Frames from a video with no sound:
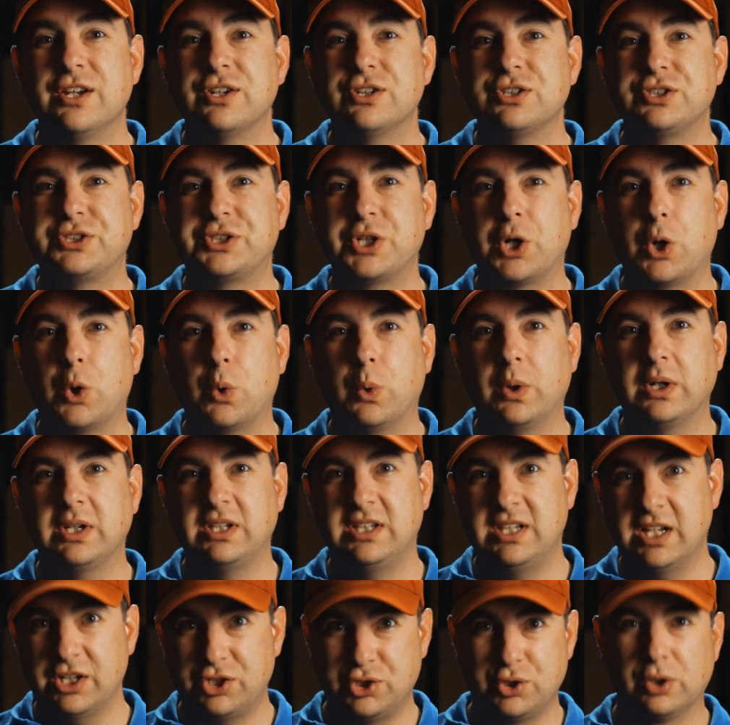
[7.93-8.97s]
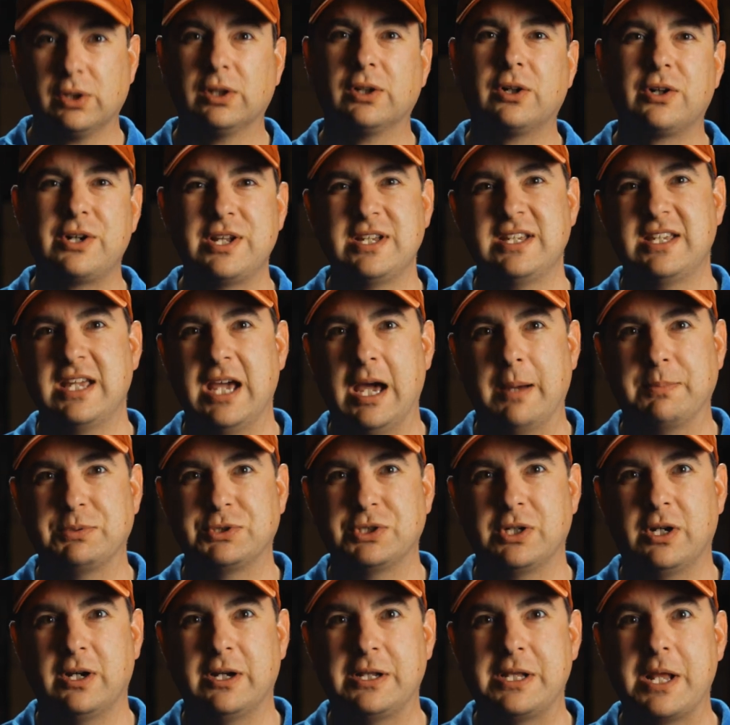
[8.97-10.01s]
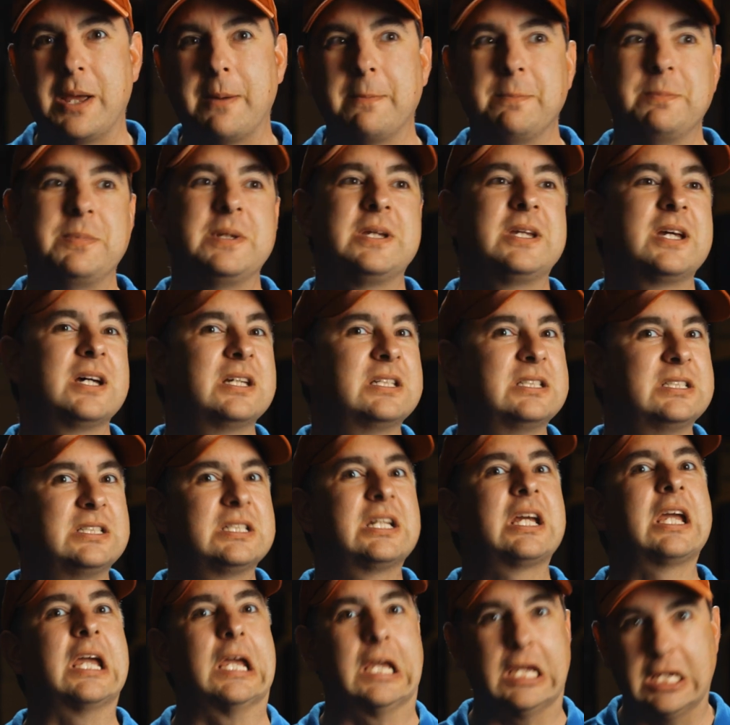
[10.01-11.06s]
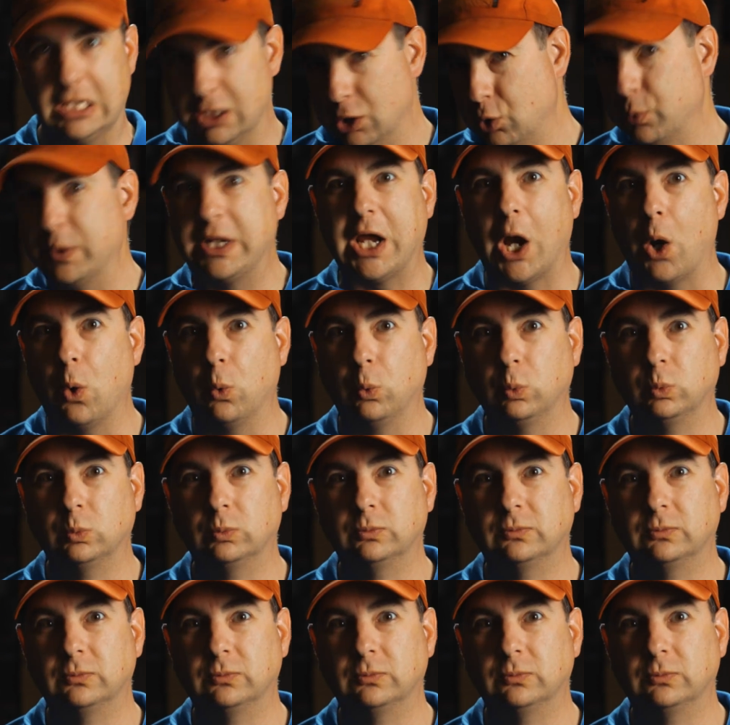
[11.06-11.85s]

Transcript: So get your learning caps on, because here we go.